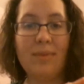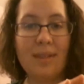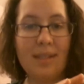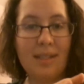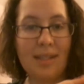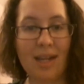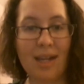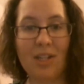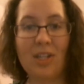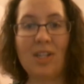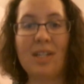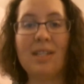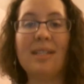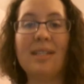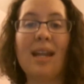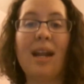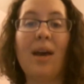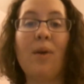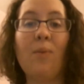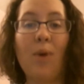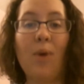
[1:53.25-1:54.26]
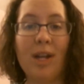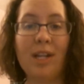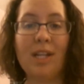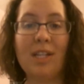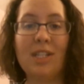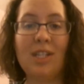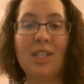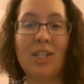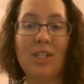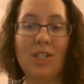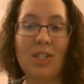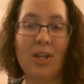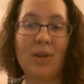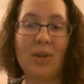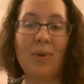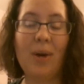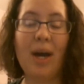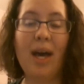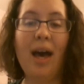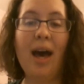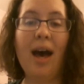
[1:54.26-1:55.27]
sections that I wanted to
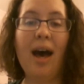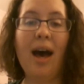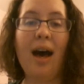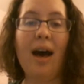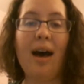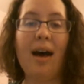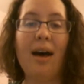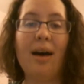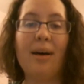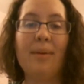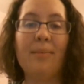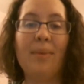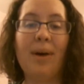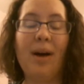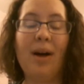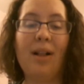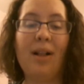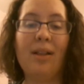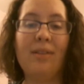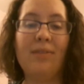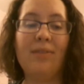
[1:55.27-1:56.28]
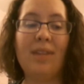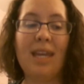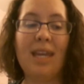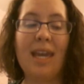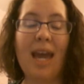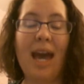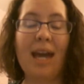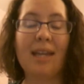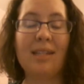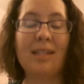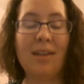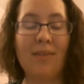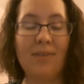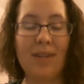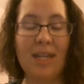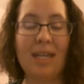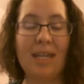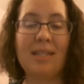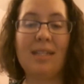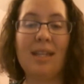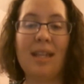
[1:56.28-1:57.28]
do. All of the
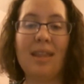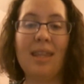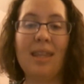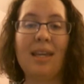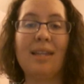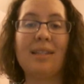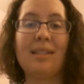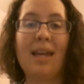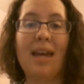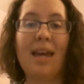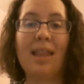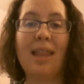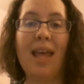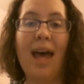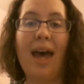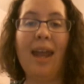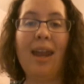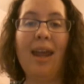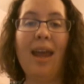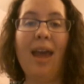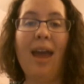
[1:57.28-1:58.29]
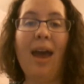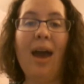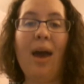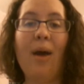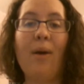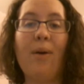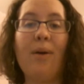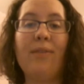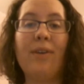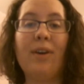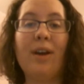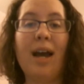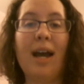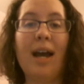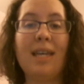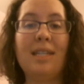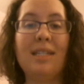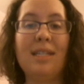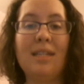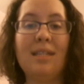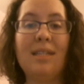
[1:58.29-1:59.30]
activities and things like that. However,
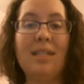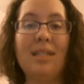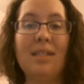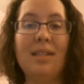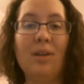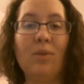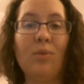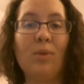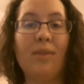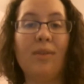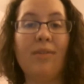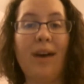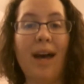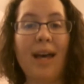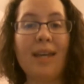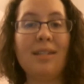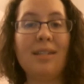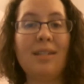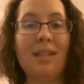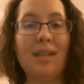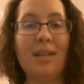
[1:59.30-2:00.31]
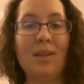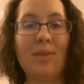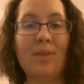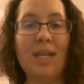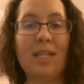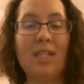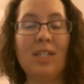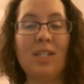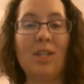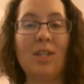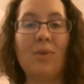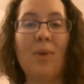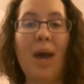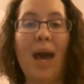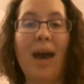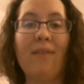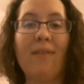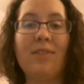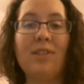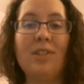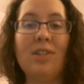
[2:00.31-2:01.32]
I did still revise the unit to
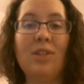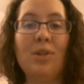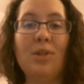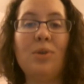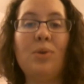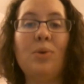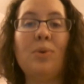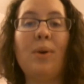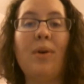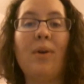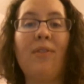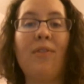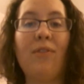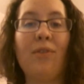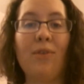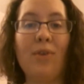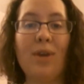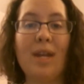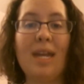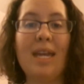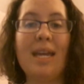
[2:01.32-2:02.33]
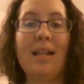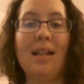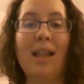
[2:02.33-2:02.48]
have 2 free